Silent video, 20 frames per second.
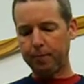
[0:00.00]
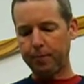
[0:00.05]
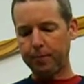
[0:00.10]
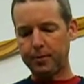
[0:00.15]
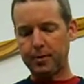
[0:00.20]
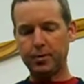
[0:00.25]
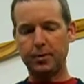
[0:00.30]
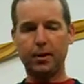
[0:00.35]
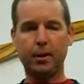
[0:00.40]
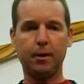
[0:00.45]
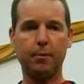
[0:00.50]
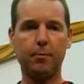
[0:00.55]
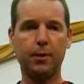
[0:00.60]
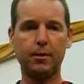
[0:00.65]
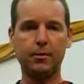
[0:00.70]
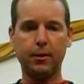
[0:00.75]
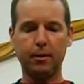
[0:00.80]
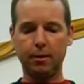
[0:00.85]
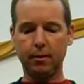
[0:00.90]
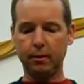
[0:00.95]
So that
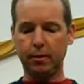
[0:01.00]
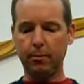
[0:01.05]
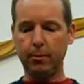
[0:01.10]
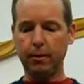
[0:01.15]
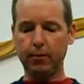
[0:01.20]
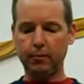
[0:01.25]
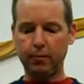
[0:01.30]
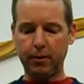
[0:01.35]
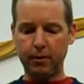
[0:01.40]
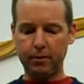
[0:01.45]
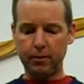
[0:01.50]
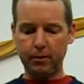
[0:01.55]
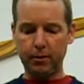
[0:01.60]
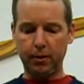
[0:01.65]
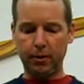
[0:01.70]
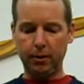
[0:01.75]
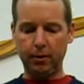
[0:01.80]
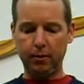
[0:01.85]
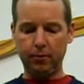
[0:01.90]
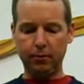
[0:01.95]
makes it a little bit
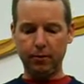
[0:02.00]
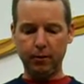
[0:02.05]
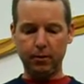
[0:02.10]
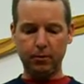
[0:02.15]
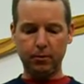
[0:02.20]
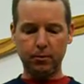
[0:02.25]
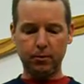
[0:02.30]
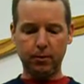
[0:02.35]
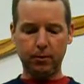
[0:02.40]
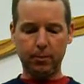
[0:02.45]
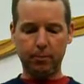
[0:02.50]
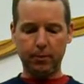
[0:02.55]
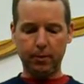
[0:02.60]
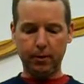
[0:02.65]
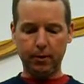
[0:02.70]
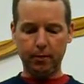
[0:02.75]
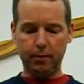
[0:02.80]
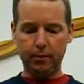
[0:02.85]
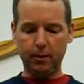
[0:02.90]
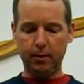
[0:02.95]
frustrating for the tuning part
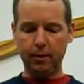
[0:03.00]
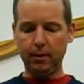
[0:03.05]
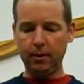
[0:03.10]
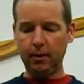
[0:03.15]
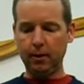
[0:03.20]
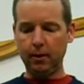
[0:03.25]
of it.